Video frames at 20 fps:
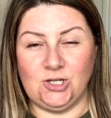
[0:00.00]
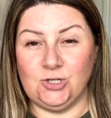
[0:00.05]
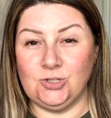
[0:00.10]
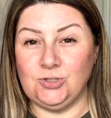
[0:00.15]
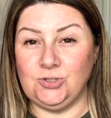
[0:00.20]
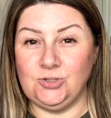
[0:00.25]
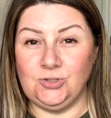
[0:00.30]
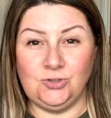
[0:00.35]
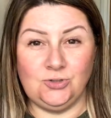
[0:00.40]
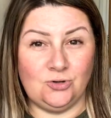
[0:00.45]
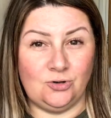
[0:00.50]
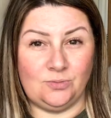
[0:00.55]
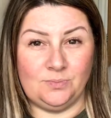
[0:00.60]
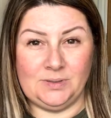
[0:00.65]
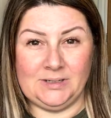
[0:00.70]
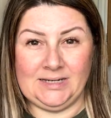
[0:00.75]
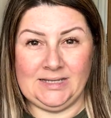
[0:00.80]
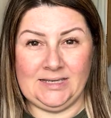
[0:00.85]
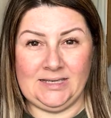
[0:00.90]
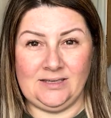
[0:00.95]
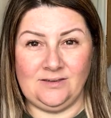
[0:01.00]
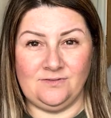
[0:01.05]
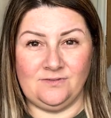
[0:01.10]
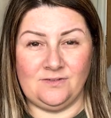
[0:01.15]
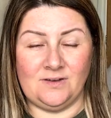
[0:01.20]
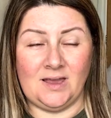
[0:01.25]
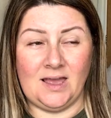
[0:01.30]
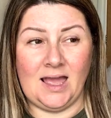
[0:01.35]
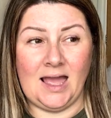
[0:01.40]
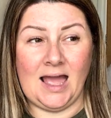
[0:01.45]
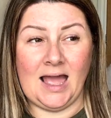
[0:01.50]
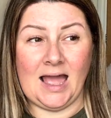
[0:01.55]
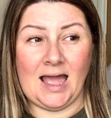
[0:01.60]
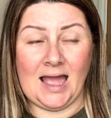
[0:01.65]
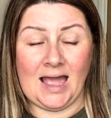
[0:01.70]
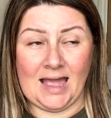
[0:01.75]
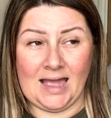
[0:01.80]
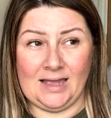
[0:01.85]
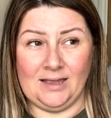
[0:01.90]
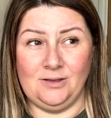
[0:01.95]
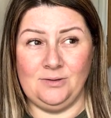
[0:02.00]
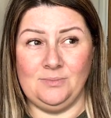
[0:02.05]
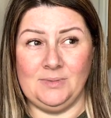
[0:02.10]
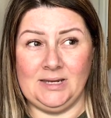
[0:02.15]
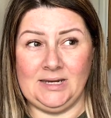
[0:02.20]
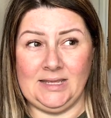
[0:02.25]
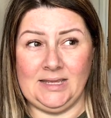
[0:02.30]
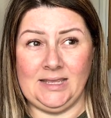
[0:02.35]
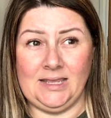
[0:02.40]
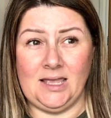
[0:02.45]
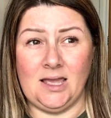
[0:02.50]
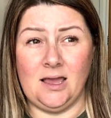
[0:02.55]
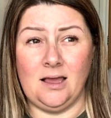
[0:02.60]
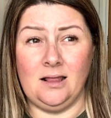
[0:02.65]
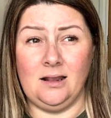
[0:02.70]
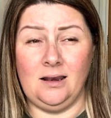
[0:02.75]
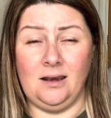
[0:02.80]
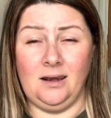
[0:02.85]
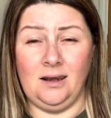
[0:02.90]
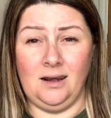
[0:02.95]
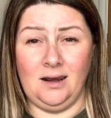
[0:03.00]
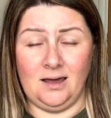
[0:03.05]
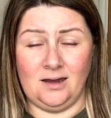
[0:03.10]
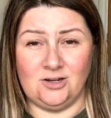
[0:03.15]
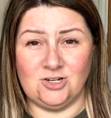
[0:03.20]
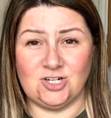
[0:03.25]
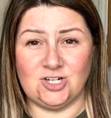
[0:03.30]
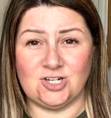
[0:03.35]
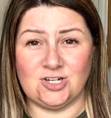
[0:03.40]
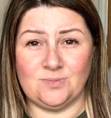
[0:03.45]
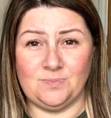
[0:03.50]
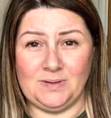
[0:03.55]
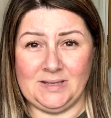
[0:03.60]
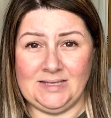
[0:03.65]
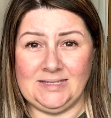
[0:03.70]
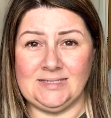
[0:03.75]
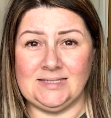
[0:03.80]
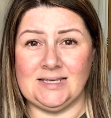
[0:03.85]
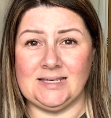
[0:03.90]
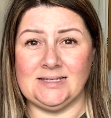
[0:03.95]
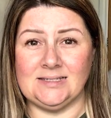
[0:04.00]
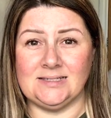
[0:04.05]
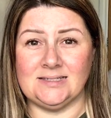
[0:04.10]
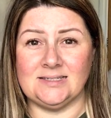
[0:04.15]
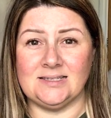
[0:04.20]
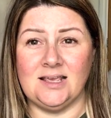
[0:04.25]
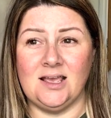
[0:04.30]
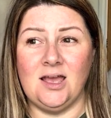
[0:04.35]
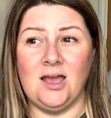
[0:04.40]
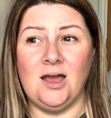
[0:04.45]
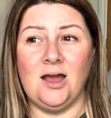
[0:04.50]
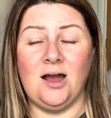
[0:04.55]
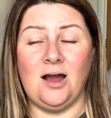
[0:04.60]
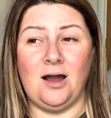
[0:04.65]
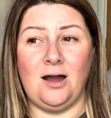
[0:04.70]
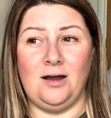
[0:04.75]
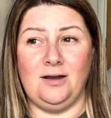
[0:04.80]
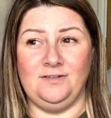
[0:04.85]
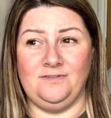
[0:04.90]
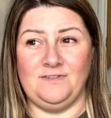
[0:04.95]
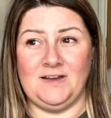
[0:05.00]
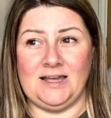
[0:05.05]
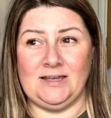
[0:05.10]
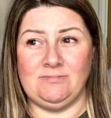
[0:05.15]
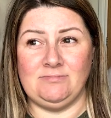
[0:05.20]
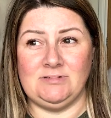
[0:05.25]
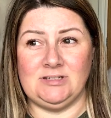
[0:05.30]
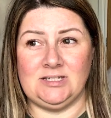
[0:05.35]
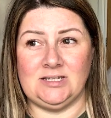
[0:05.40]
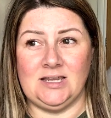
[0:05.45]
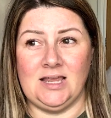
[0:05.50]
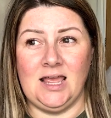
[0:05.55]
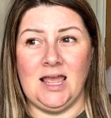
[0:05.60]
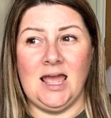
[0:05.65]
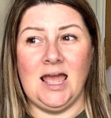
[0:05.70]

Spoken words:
could not believe how many lush pieces I found,